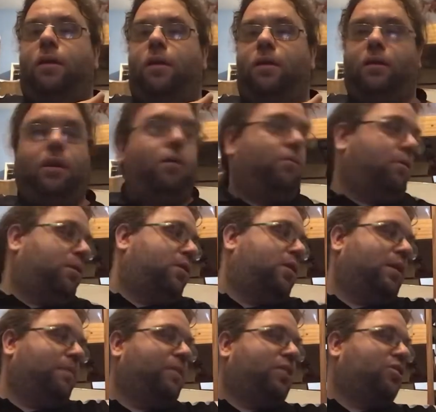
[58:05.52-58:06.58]
alone,
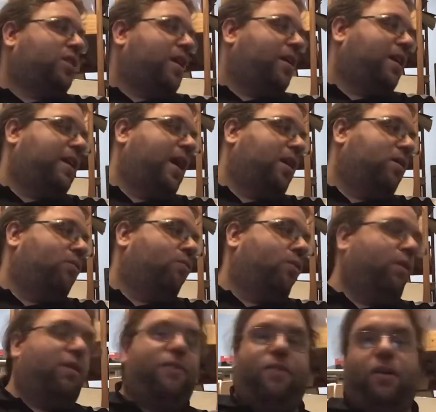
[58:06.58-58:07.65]
I'm just going to get you one
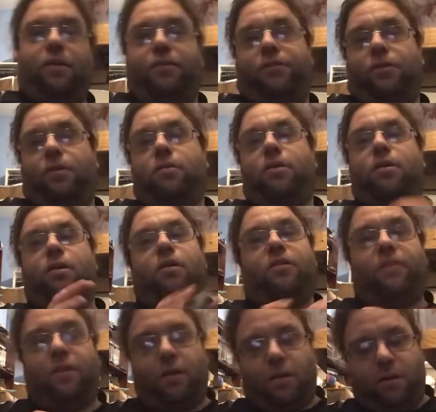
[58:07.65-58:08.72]
of the final scenario cards
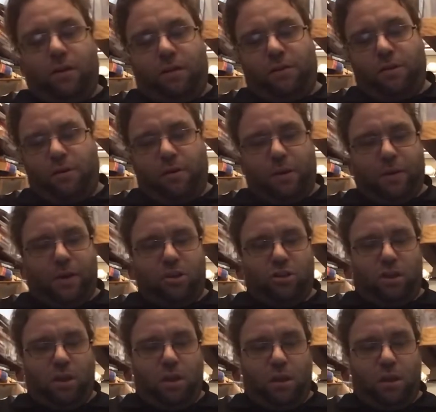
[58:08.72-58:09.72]
for that scenario, actually.